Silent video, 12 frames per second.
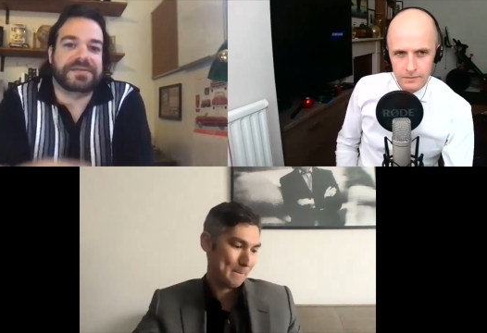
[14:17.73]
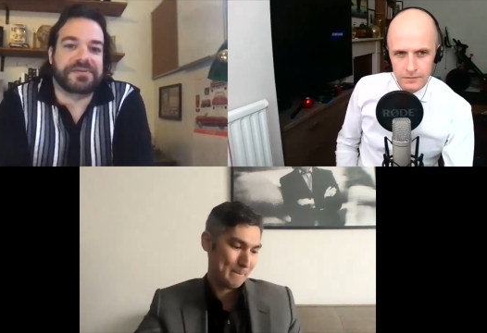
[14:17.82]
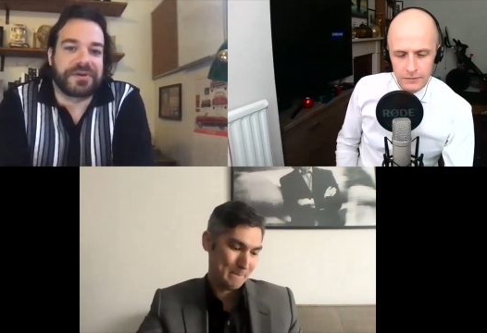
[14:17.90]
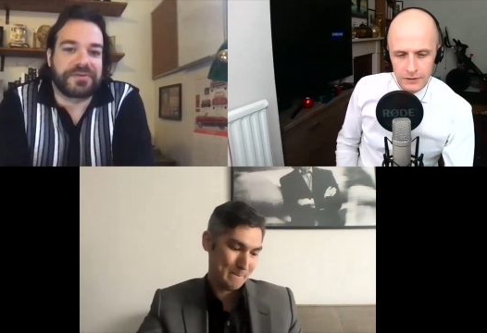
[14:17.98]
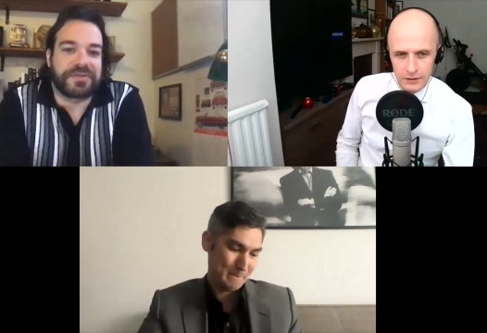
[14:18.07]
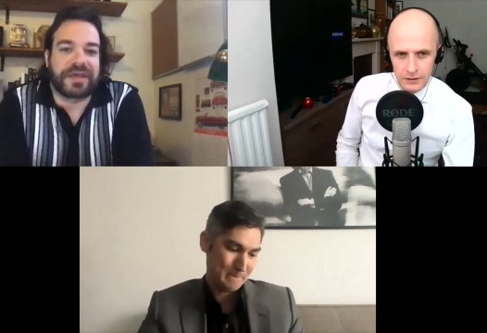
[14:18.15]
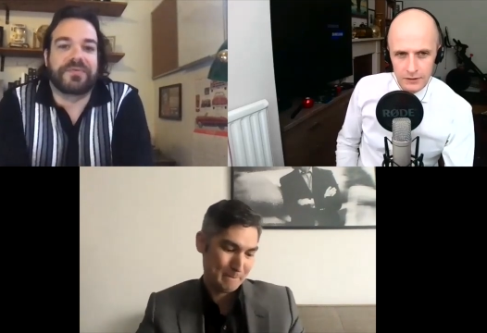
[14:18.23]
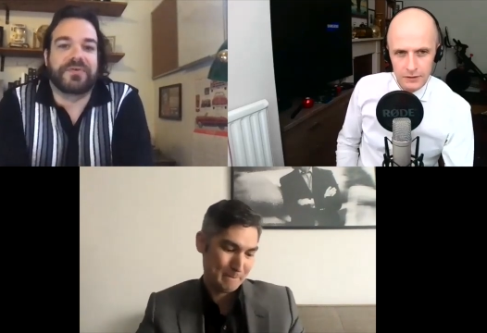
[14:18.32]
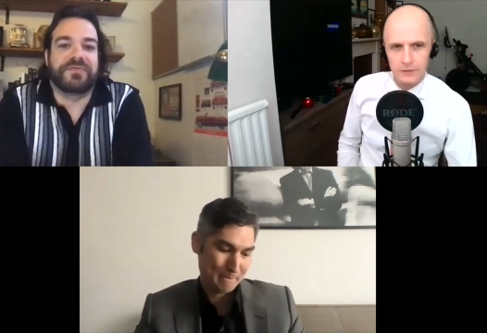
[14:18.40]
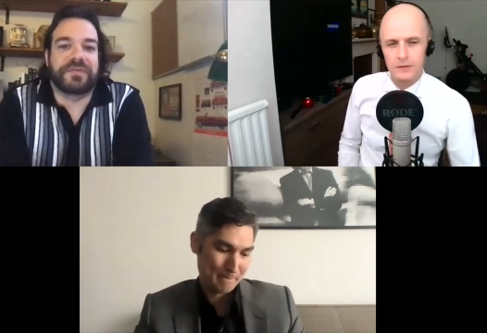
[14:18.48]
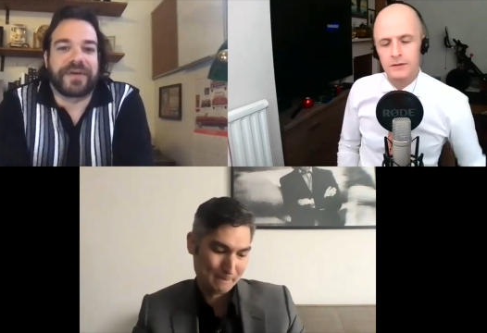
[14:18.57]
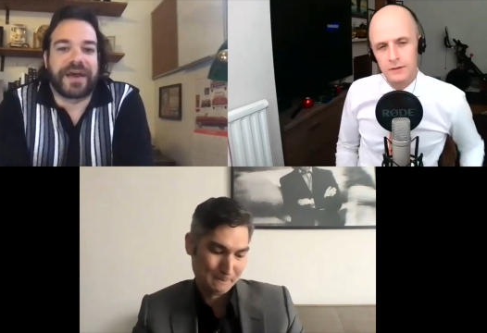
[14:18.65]
Speaker 1: clothing and
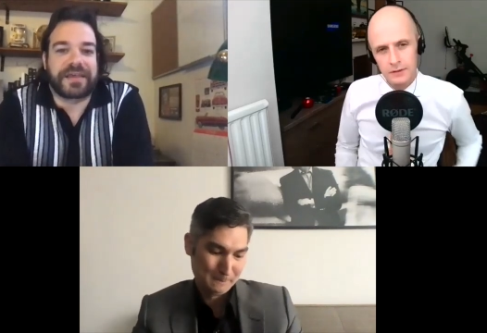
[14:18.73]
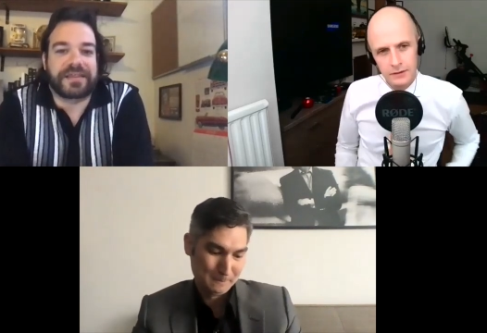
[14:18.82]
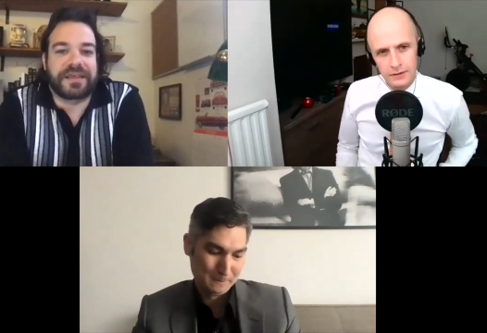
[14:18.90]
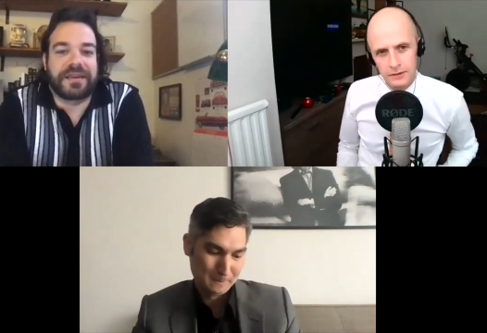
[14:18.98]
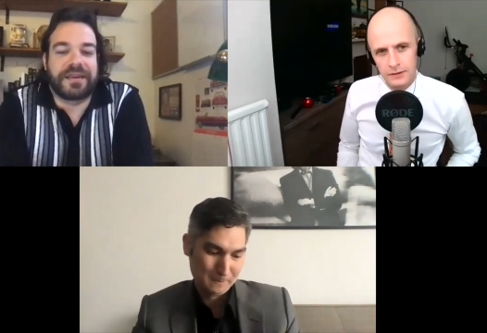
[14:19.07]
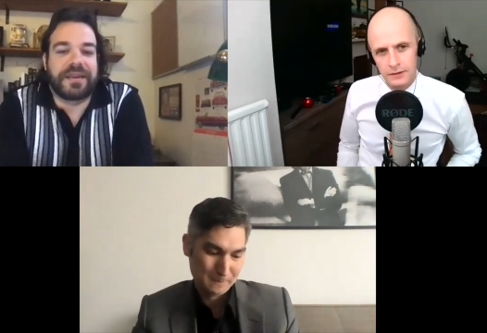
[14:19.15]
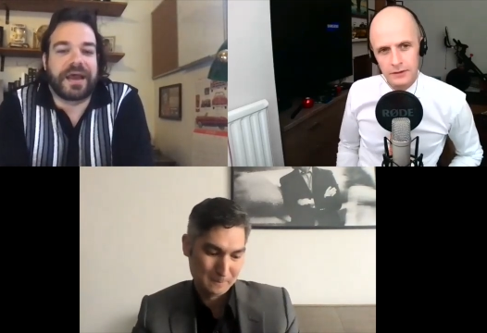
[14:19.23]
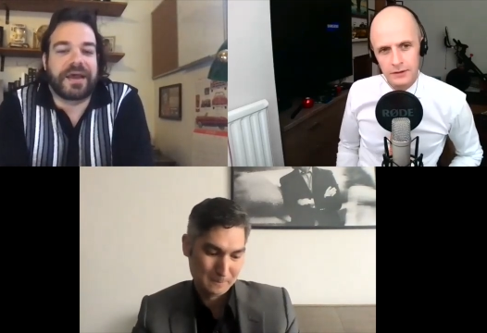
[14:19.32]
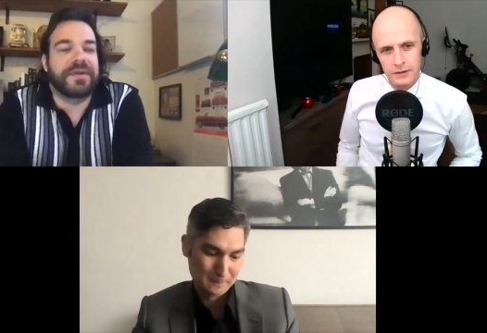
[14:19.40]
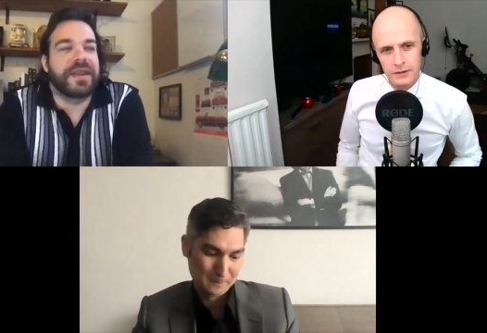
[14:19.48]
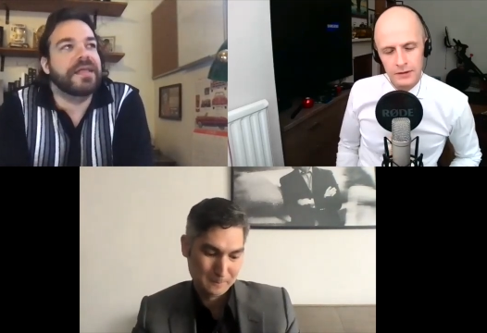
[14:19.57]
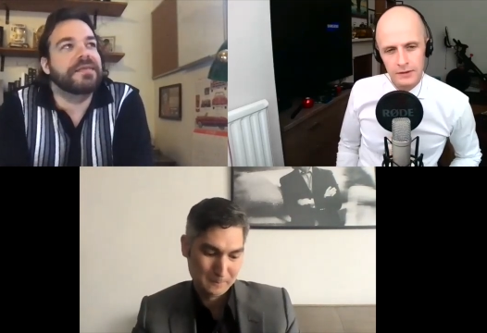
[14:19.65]
movie fashion, I
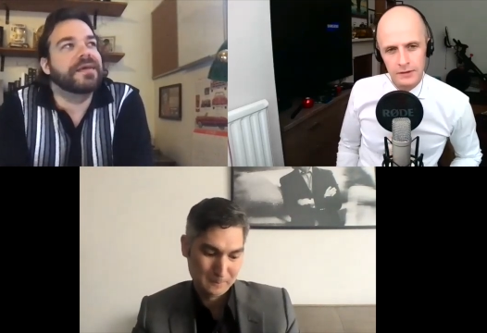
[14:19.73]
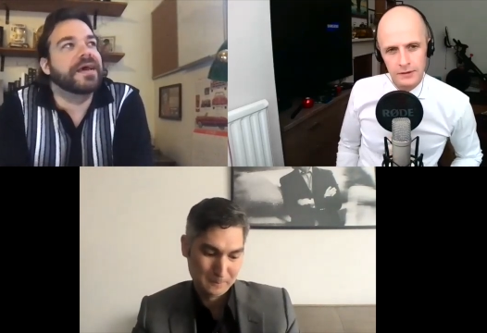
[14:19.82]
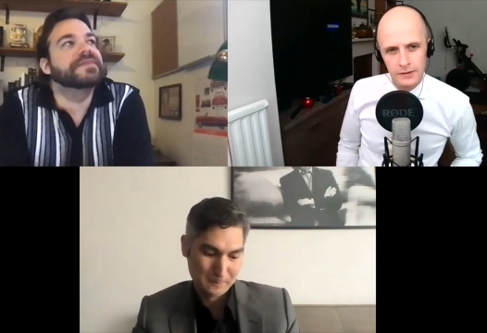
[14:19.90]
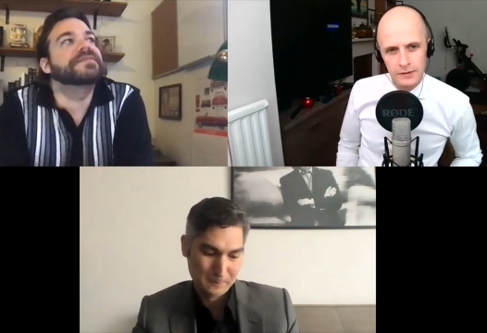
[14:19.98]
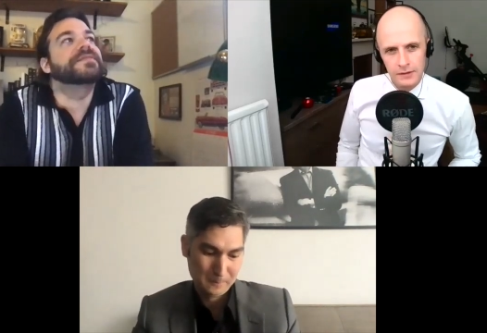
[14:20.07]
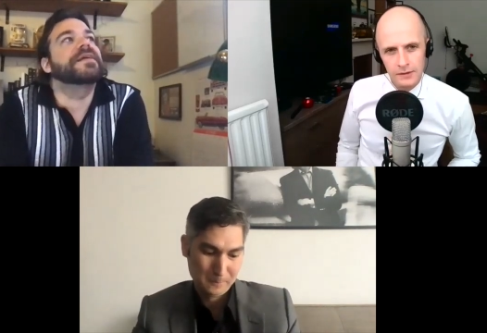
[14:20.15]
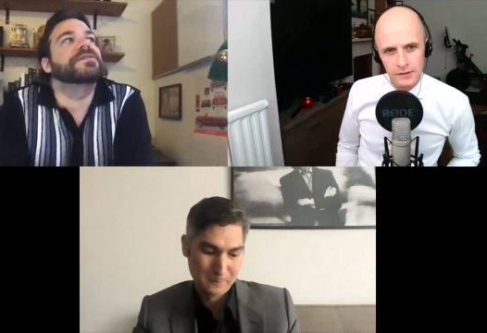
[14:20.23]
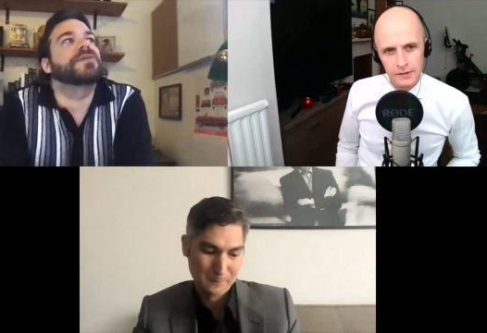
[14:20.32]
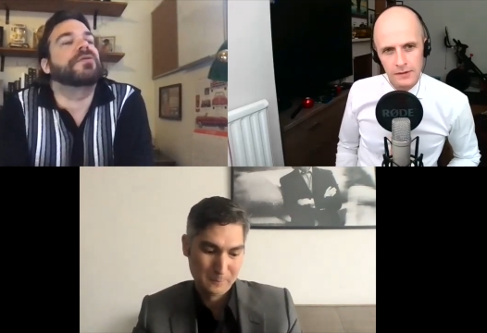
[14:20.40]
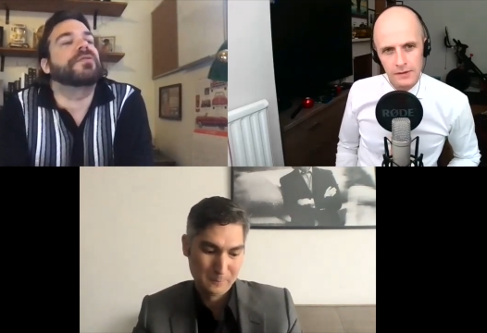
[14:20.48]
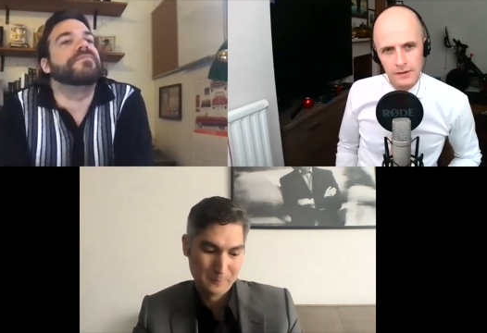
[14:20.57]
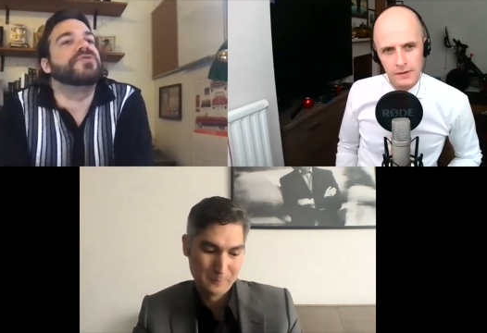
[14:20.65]
would have, hesitate to
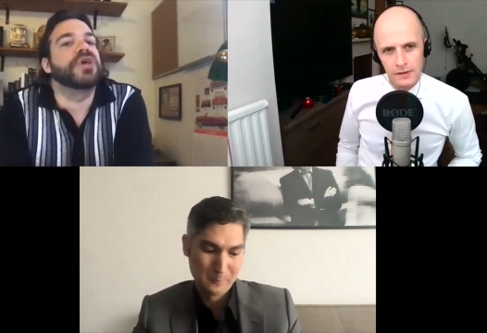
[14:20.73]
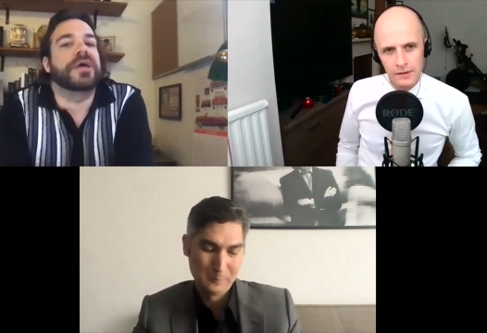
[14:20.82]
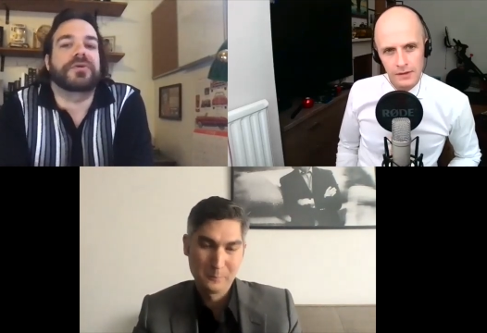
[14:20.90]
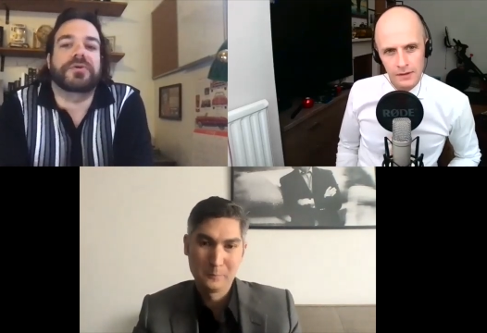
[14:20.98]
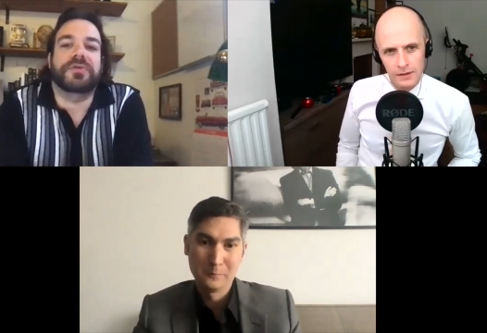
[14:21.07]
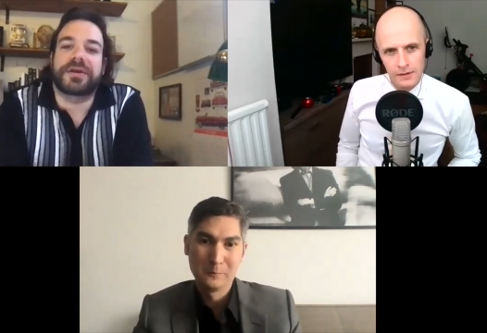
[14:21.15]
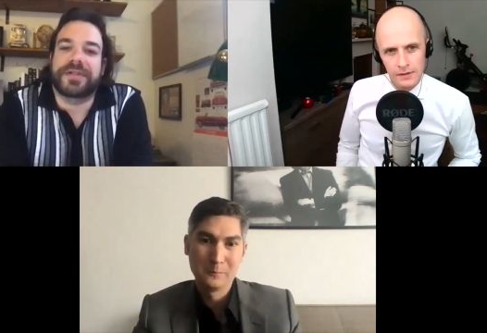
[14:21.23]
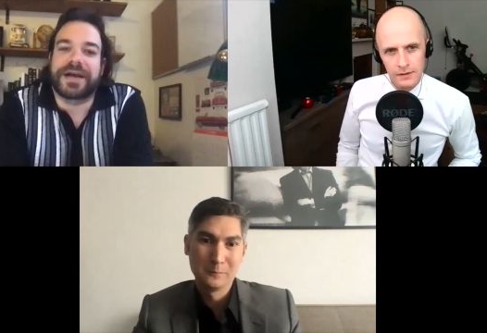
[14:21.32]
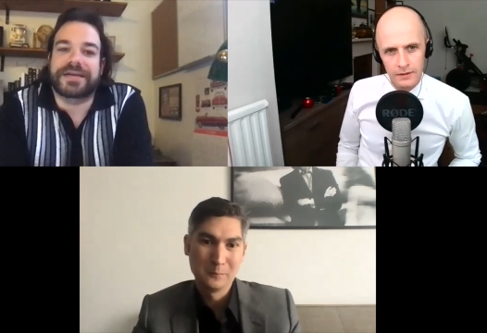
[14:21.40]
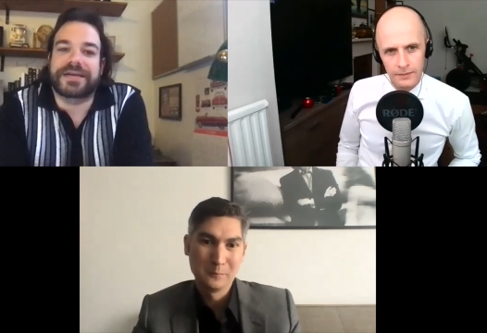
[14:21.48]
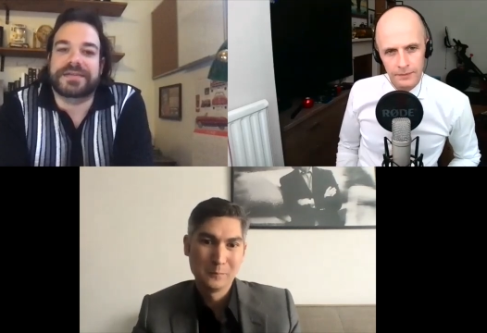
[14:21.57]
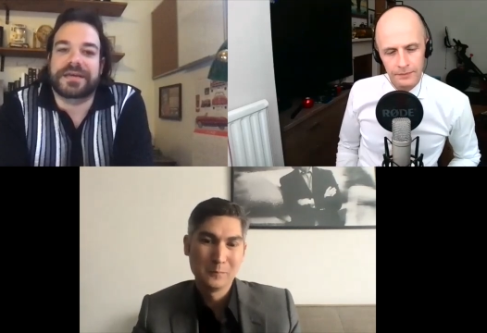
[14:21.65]
call them generally
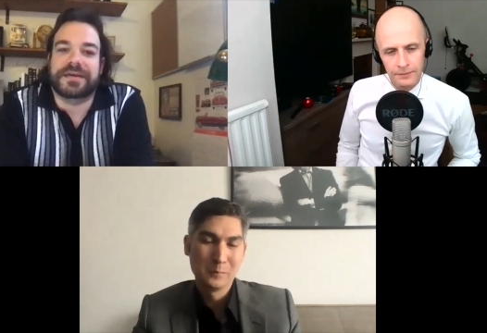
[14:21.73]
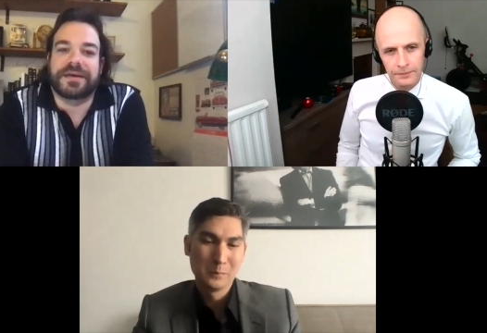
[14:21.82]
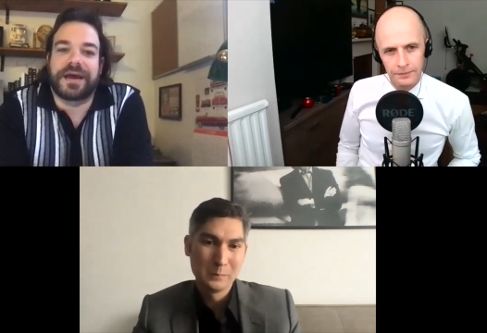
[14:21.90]
classic,